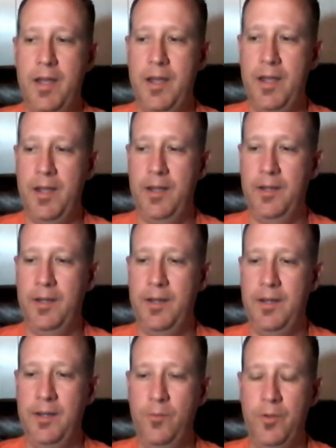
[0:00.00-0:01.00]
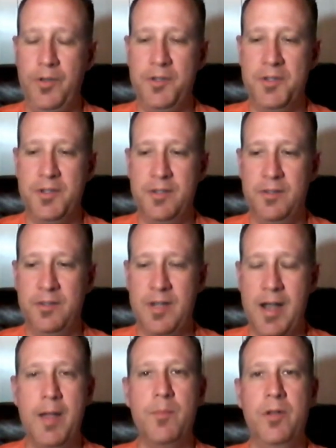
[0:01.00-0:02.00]
and it was
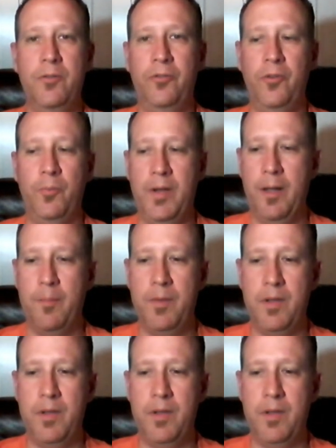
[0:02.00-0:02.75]
time consuming.